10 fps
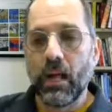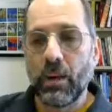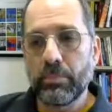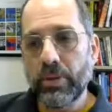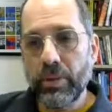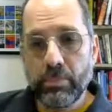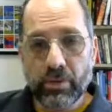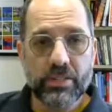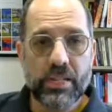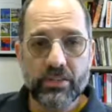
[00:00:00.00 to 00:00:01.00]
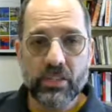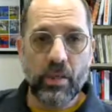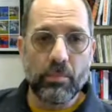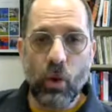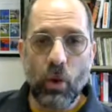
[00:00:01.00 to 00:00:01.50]
Preprints have
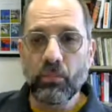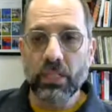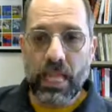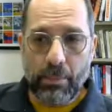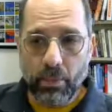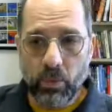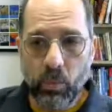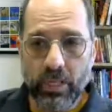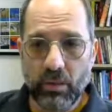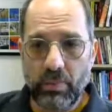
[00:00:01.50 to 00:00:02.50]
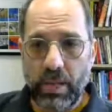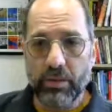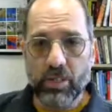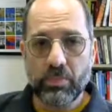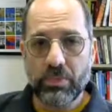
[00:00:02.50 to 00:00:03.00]
some overlap with working
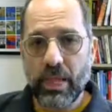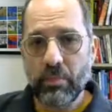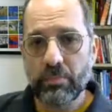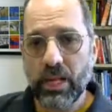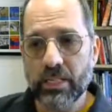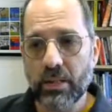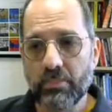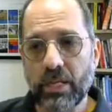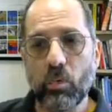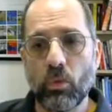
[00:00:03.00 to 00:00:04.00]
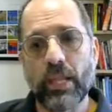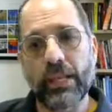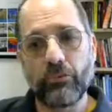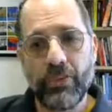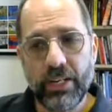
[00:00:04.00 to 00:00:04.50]
papers, but they imply something more like a
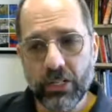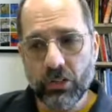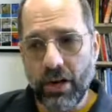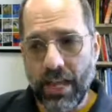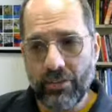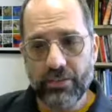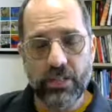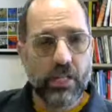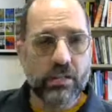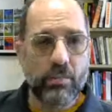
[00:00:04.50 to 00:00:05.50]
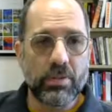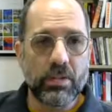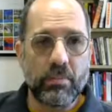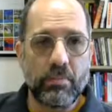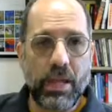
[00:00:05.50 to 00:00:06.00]
finished draft, something
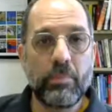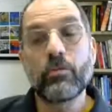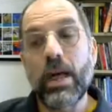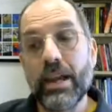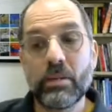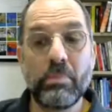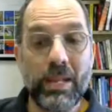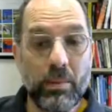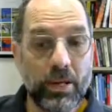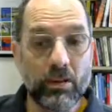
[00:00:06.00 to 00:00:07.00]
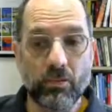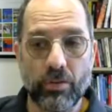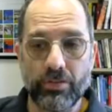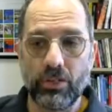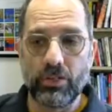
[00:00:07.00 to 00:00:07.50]
that may be ready to be
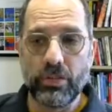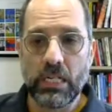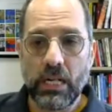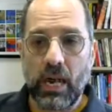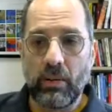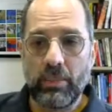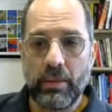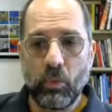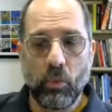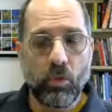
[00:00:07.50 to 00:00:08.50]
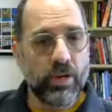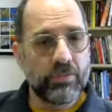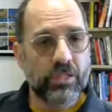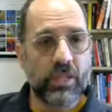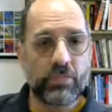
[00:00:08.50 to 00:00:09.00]
peer-reviewed, or
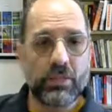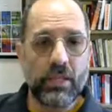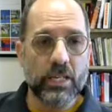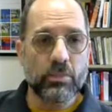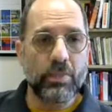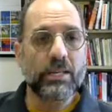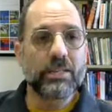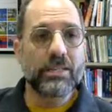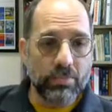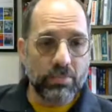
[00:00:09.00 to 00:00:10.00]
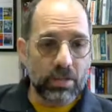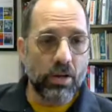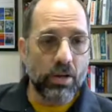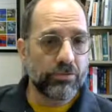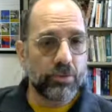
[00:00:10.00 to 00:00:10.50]
even something that has been accepted,
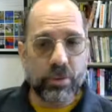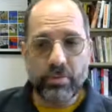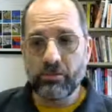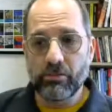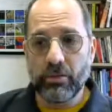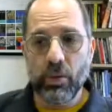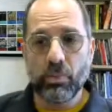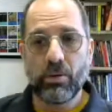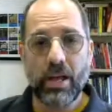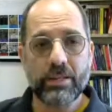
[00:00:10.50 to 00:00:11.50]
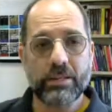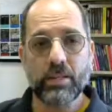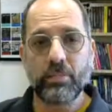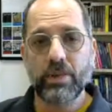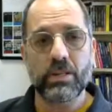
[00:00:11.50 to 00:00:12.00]
gone through the peer review process,
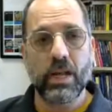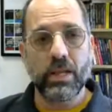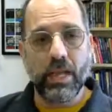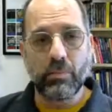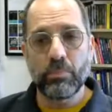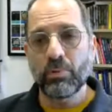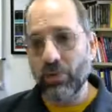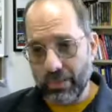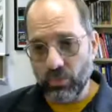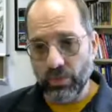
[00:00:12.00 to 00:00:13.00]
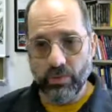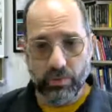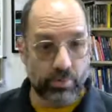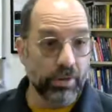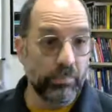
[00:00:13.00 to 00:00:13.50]
but is not yet in print, whatever
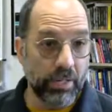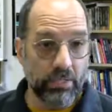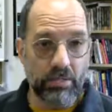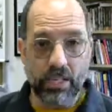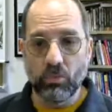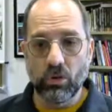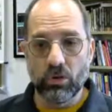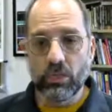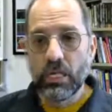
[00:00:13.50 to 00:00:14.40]
print means anymore.